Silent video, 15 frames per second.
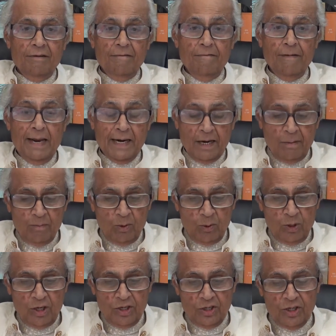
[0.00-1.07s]
Welcome to
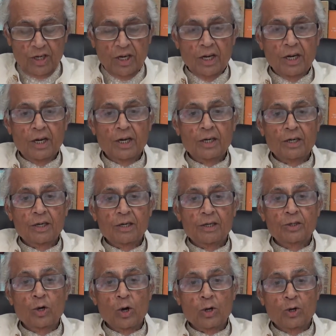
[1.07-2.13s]
this
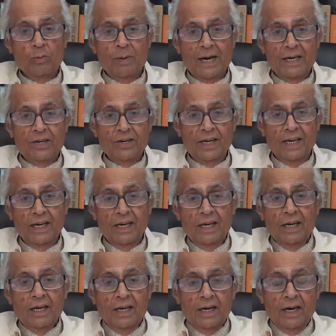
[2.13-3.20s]
documentary.
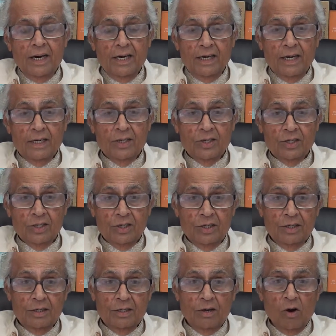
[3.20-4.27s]
It is
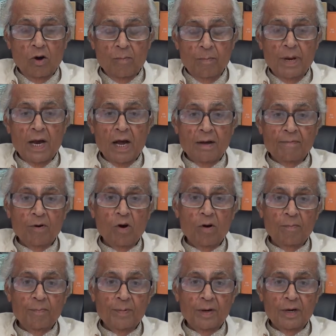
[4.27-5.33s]
on behalf
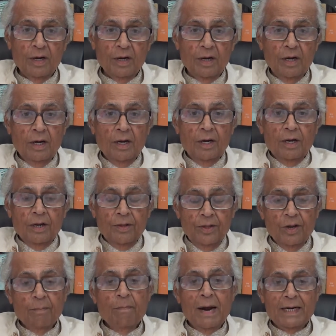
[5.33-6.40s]
of
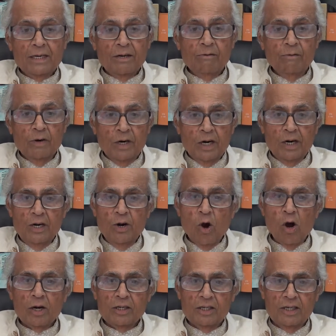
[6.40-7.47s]
the
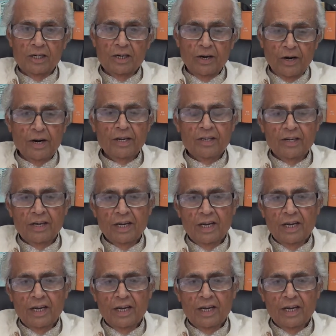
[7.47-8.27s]
betterworld.earth,